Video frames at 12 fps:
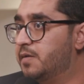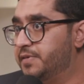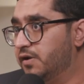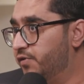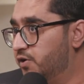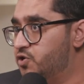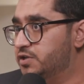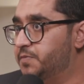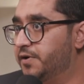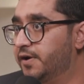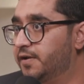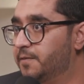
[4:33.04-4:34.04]
company are very
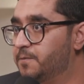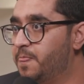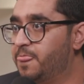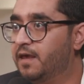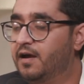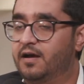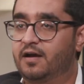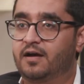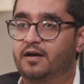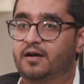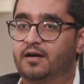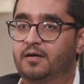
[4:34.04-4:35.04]
transparent.
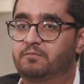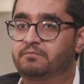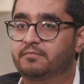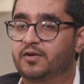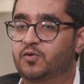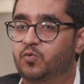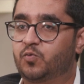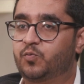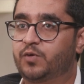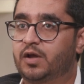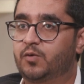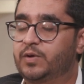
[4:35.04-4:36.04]

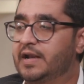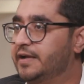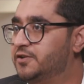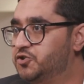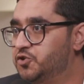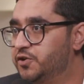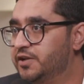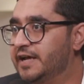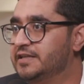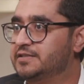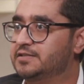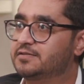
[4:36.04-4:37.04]
We like to show you
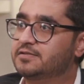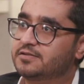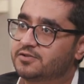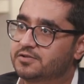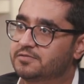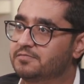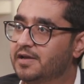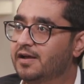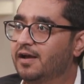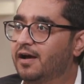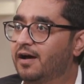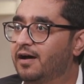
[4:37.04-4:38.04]
nice
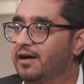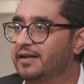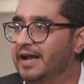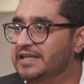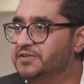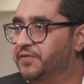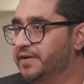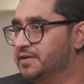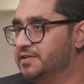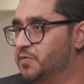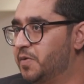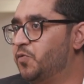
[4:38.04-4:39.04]

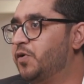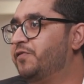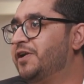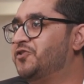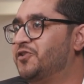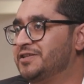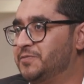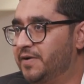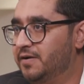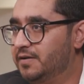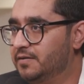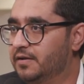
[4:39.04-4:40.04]
figures, but we're very transparent.